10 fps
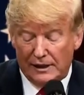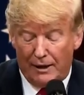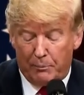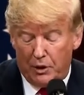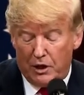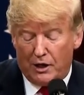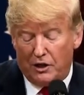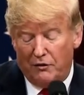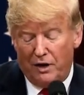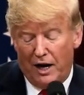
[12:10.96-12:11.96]
A
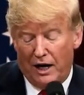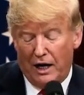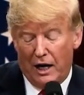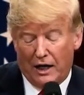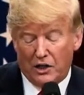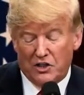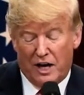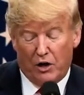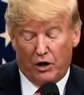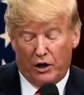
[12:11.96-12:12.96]
productive dialogue is
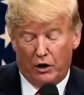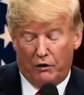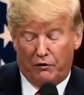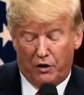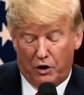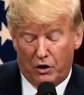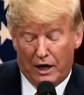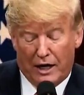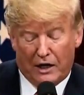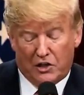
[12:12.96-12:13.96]
not only good for the
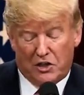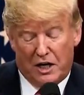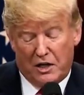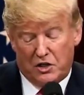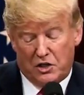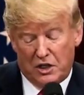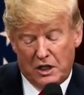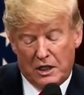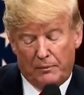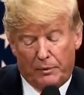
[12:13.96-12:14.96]
United States
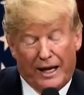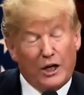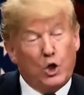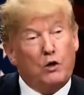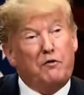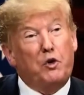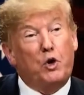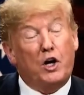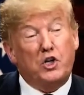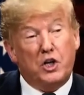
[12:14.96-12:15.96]
and good for
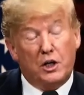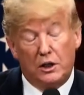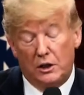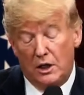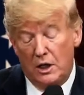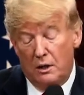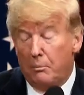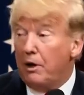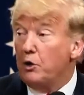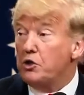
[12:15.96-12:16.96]
Russia,
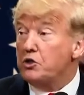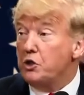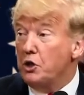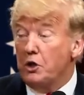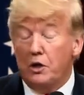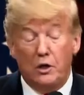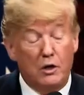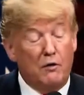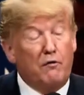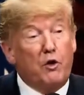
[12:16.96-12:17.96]
but it is good
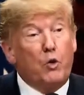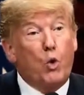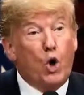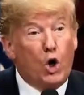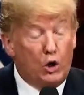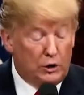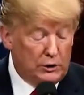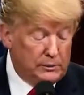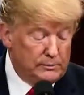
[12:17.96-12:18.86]
for the world.